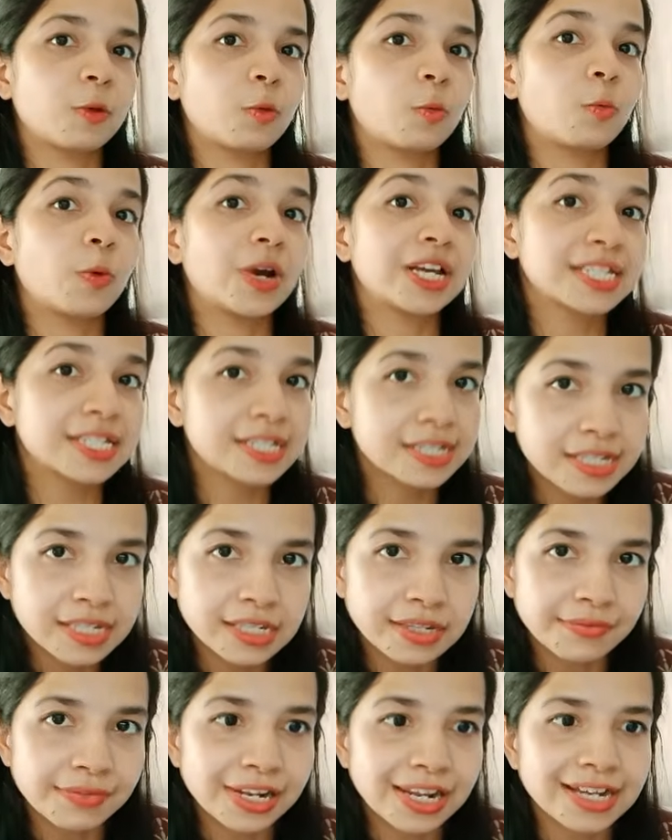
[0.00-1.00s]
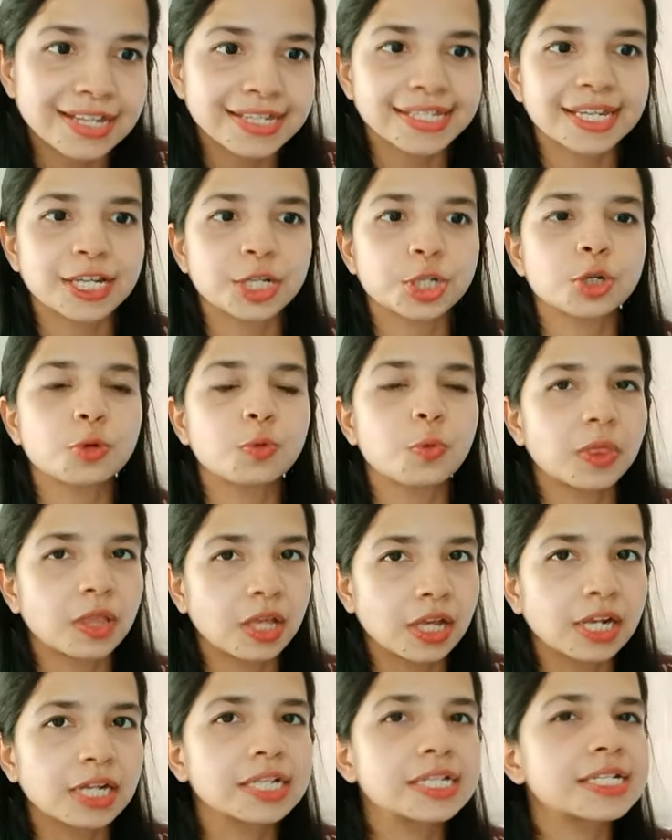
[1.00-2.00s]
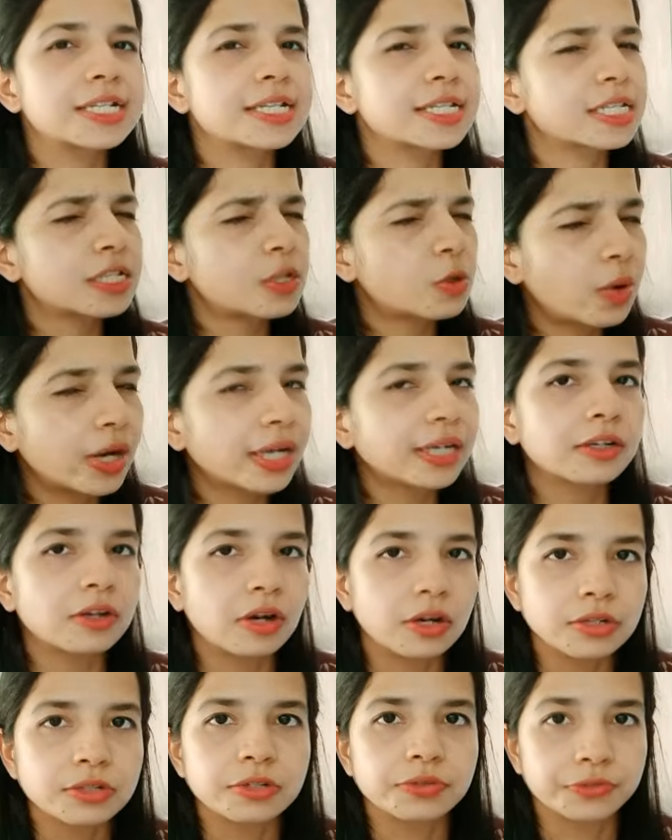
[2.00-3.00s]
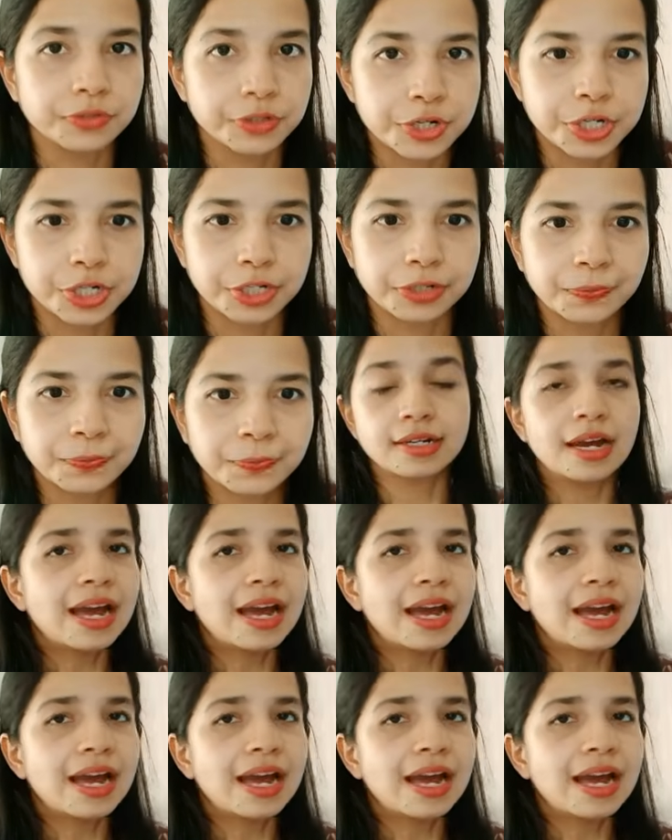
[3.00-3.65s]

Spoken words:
the Western civilization with England is quite controversial.